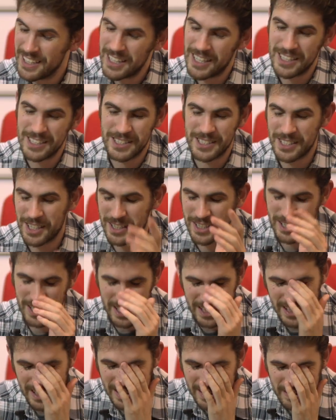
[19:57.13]
And
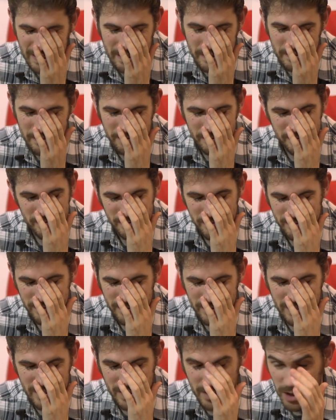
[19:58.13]
suddenly
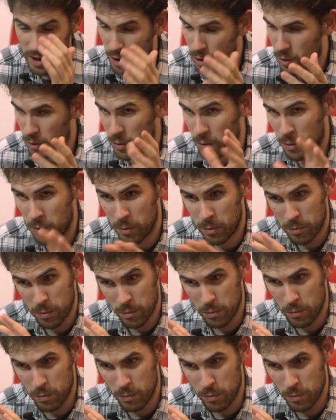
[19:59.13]
the whole